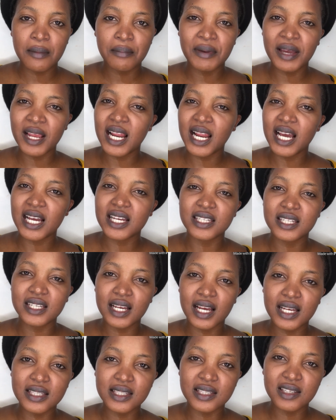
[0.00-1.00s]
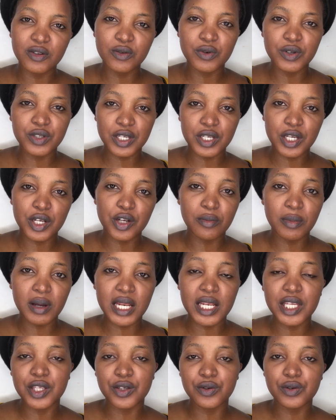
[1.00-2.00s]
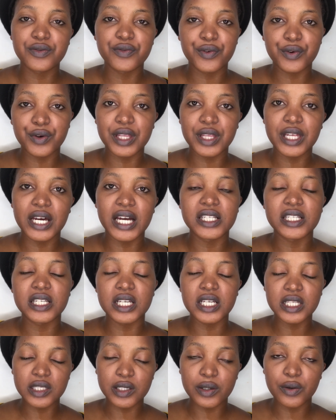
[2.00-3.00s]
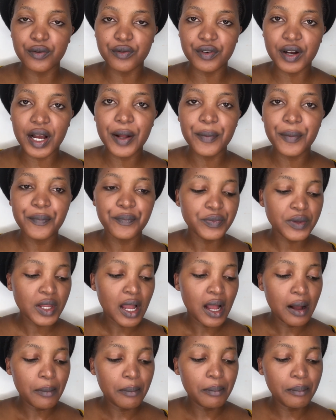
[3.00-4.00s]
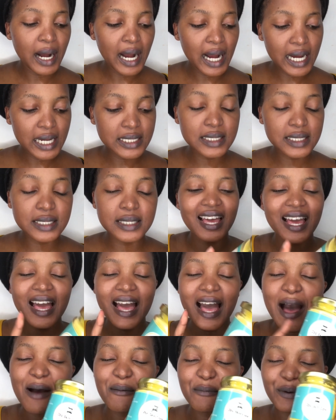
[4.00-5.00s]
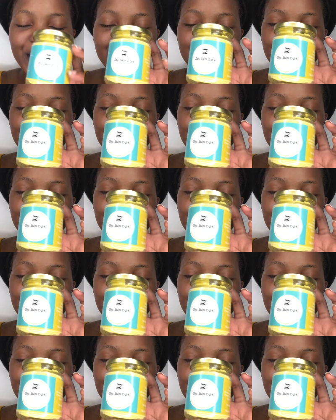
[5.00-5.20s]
my lactic acid, which I normally use for that, is over. But I'm going